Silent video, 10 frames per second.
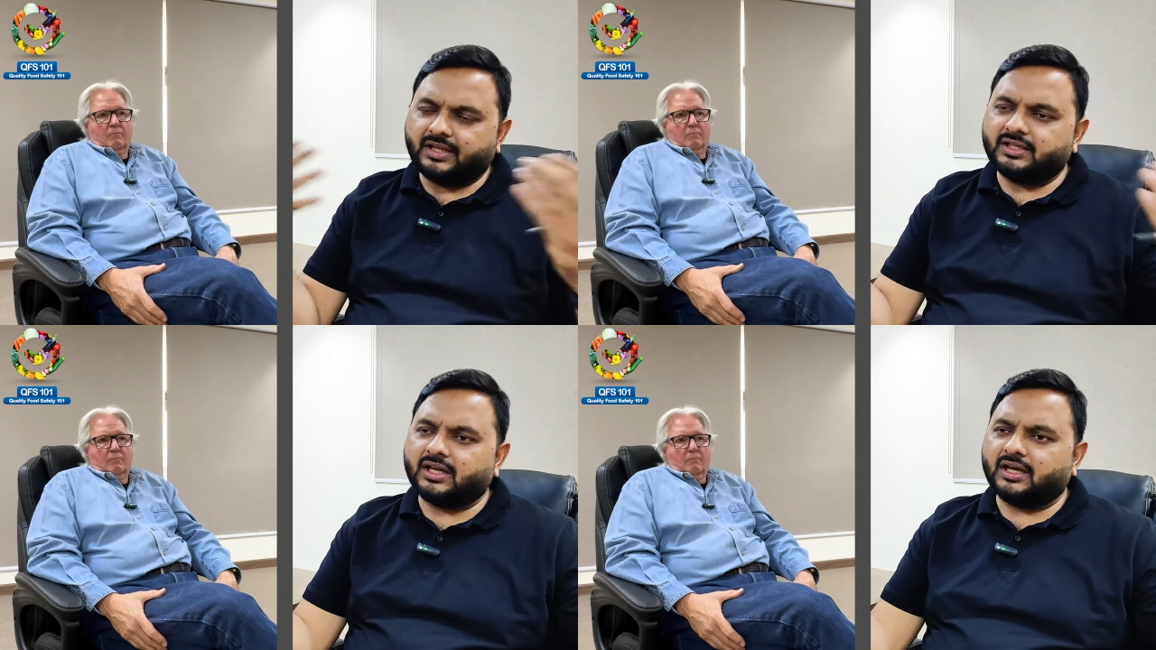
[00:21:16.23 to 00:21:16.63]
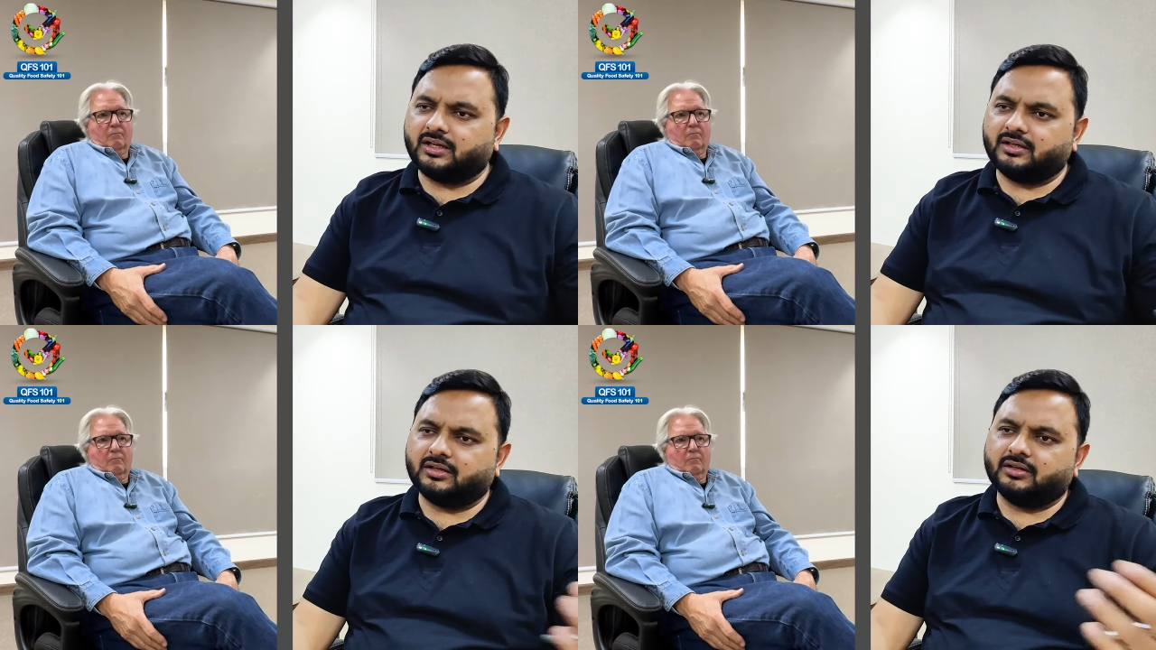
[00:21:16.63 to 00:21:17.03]
Speaker 1: any
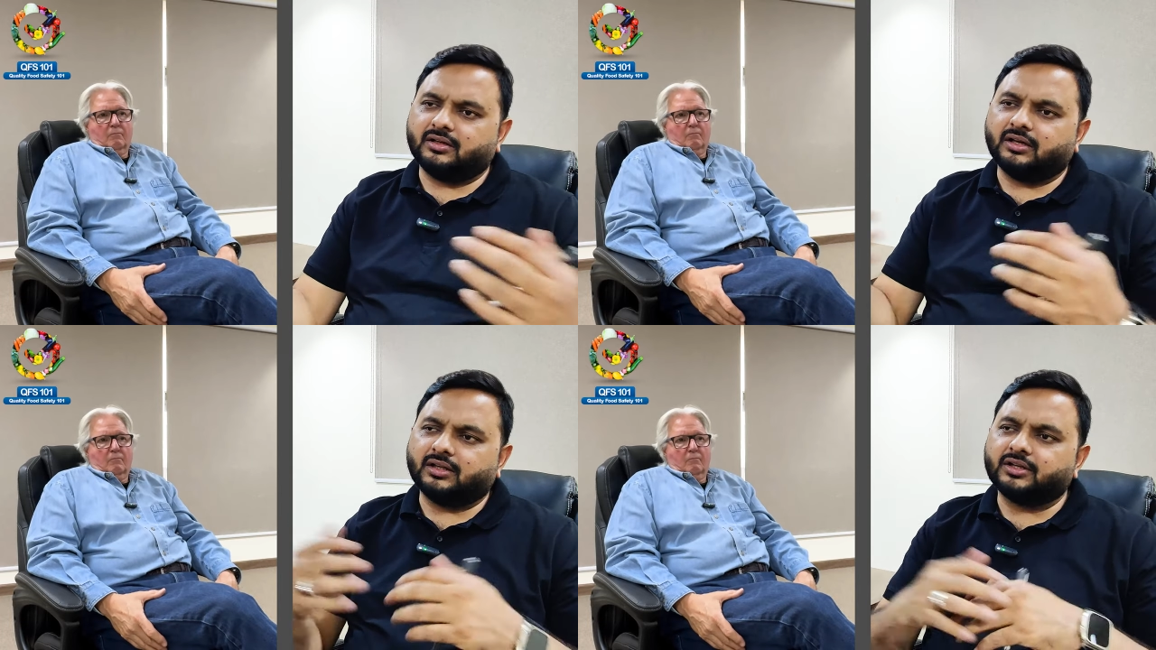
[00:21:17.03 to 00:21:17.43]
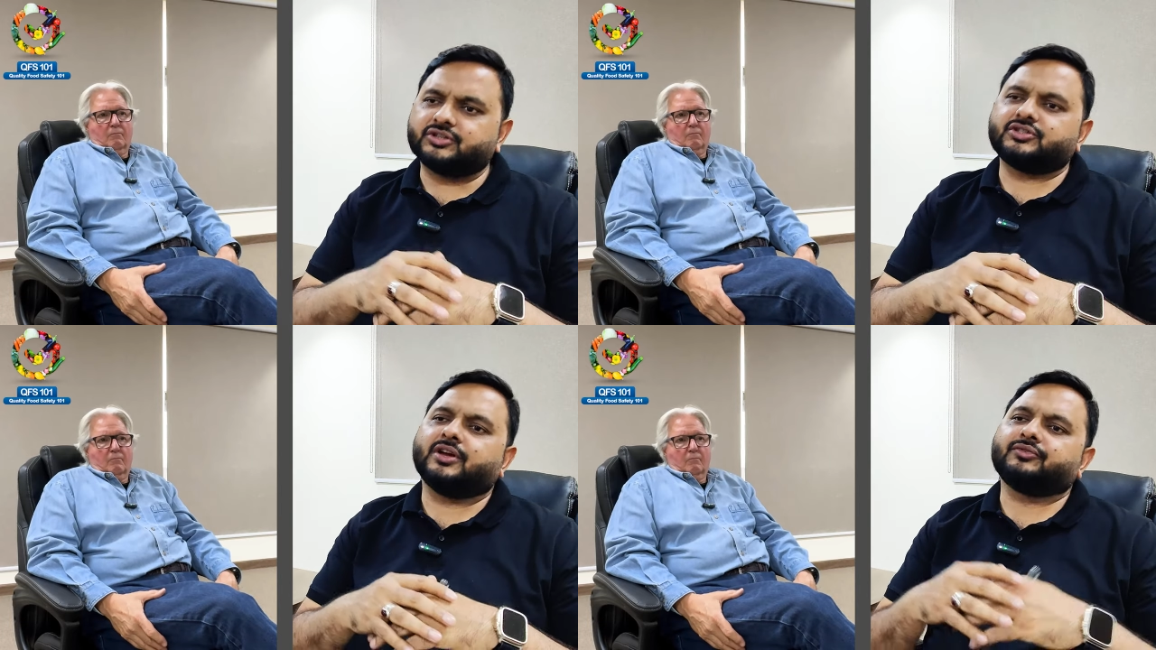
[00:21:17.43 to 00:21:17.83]
uh, other
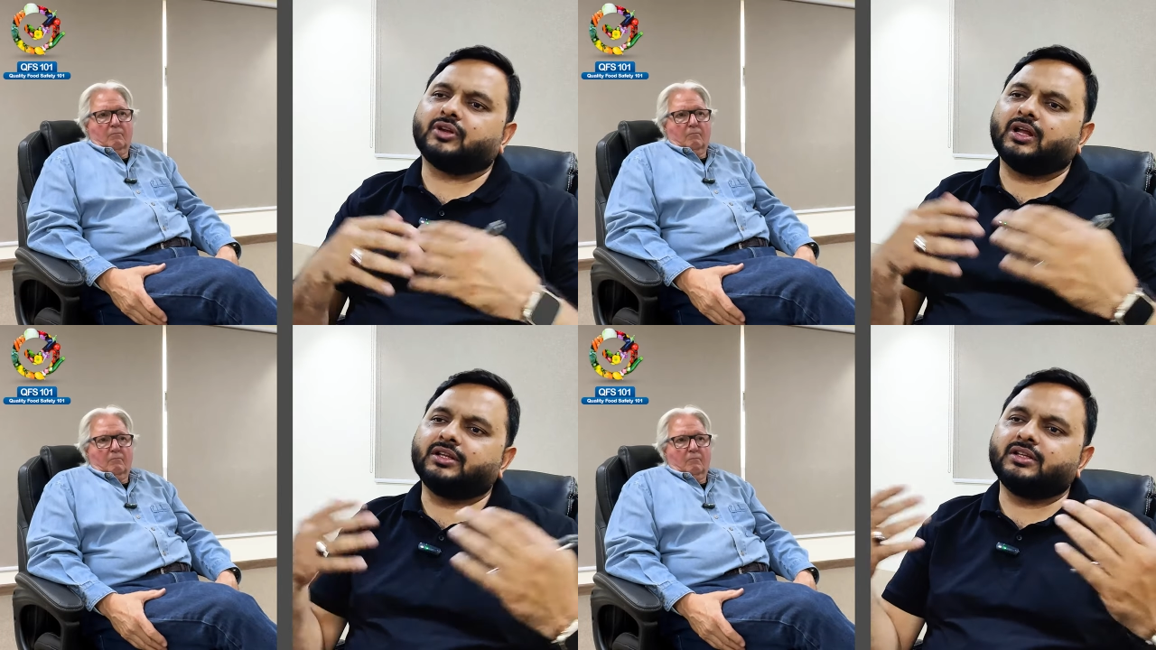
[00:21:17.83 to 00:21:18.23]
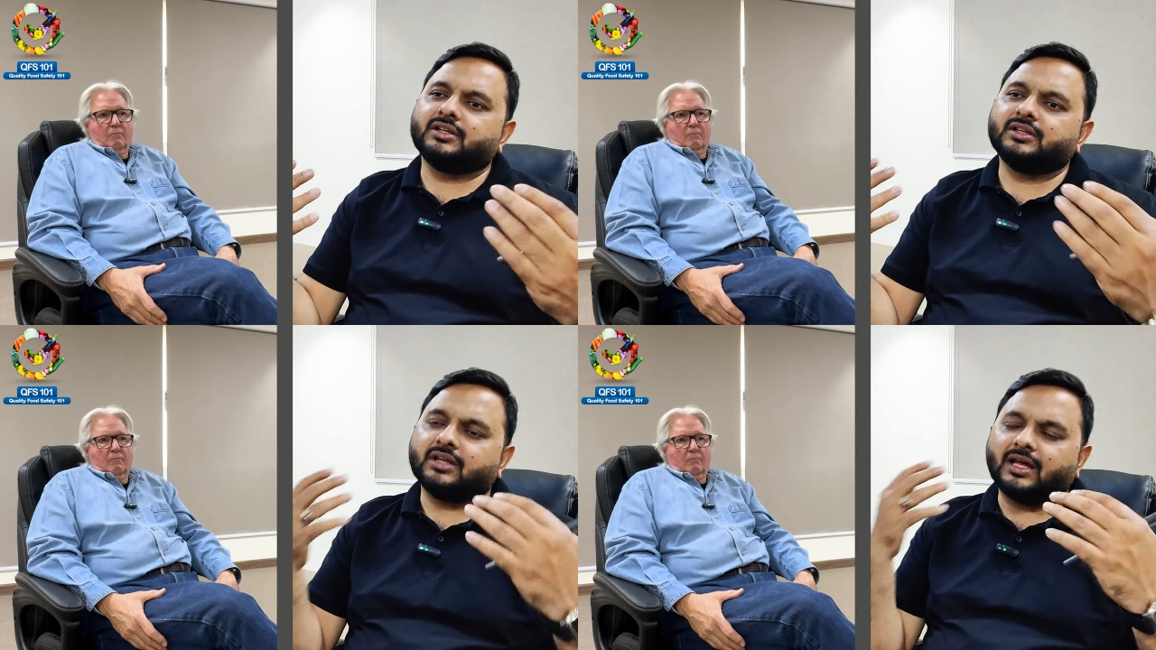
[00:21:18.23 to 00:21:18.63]
chefs or
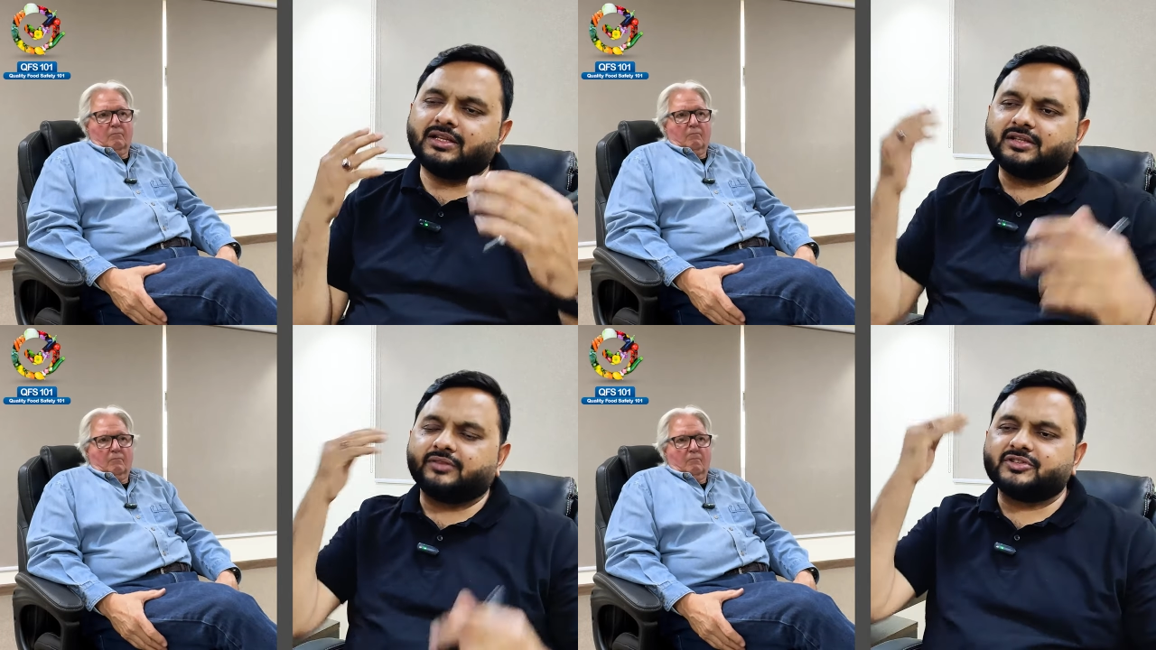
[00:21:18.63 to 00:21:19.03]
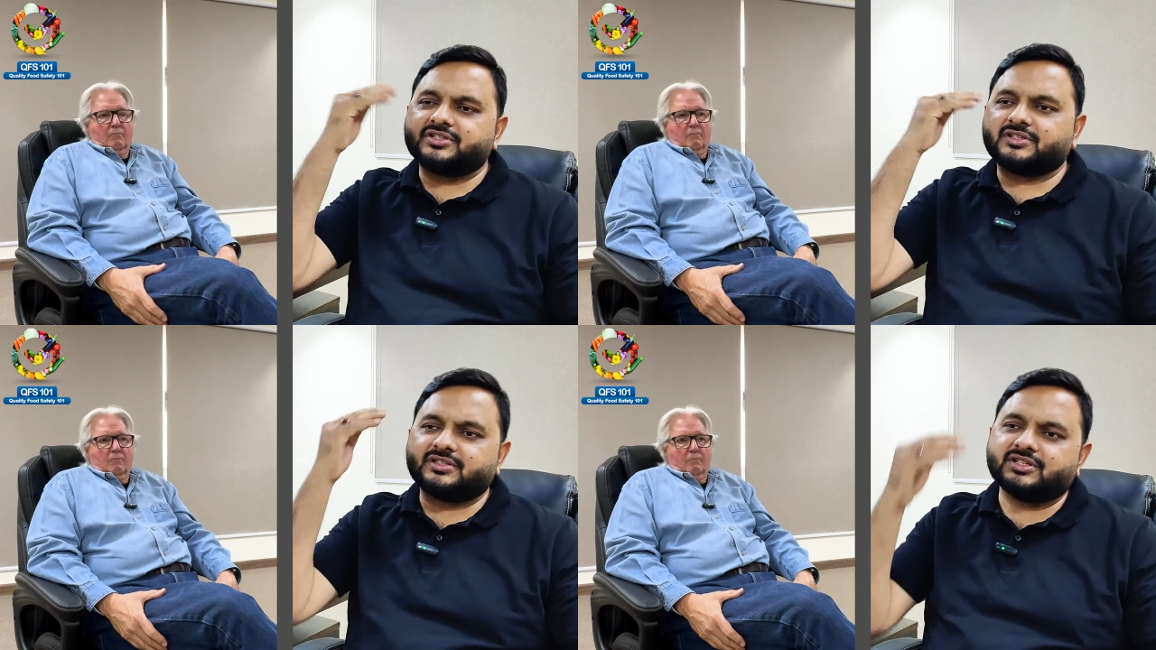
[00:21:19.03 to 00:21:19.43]
any anything which
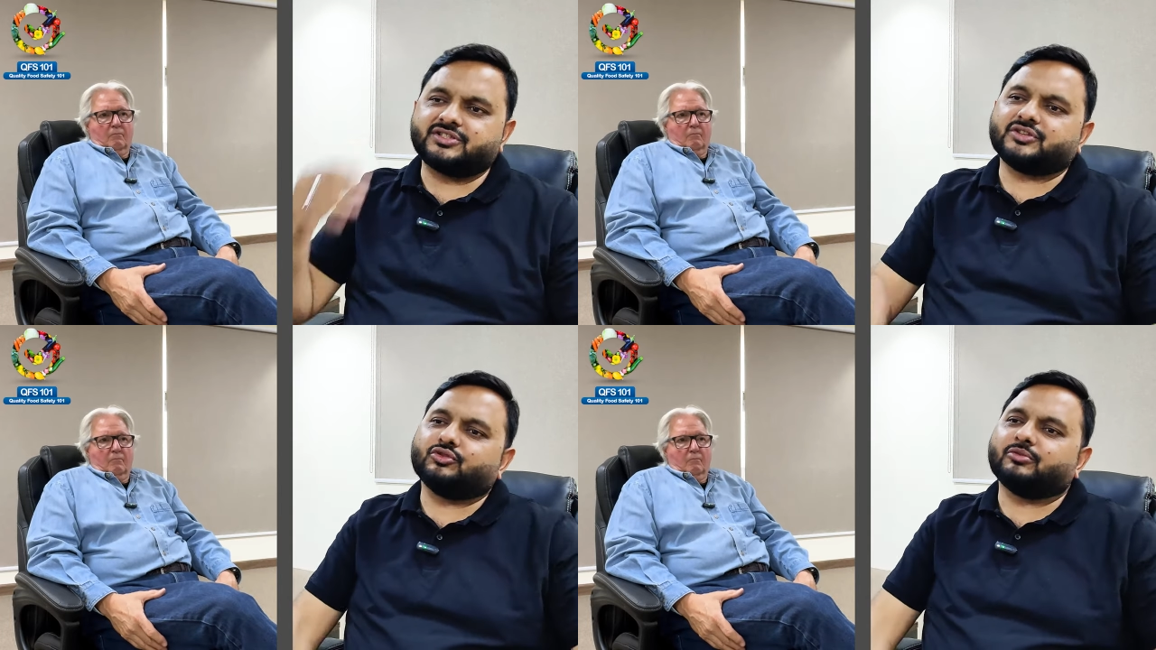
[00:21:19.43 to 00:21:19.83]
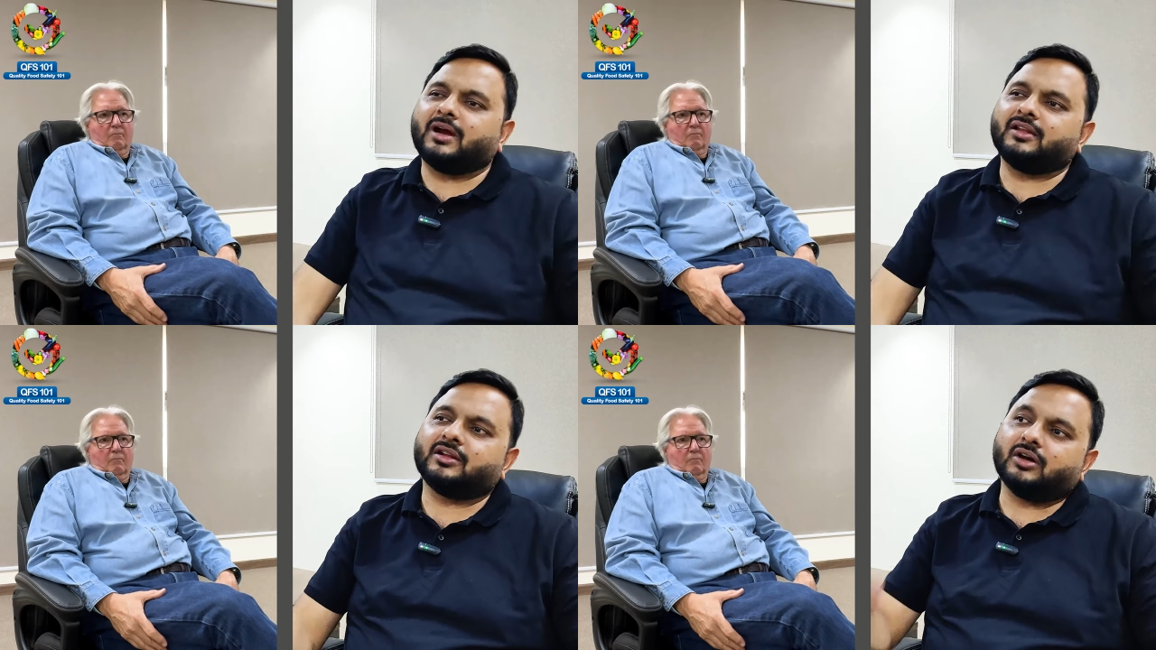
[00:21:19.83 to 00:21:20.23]
stick to your
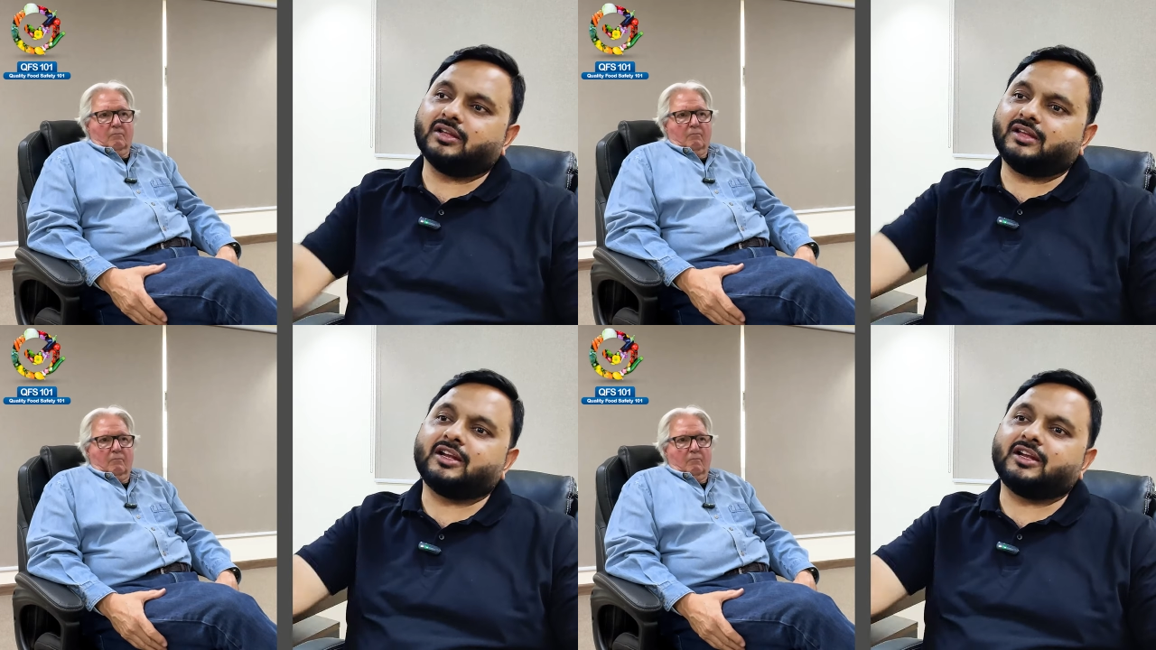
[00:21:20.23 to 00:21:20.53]
mind that oh,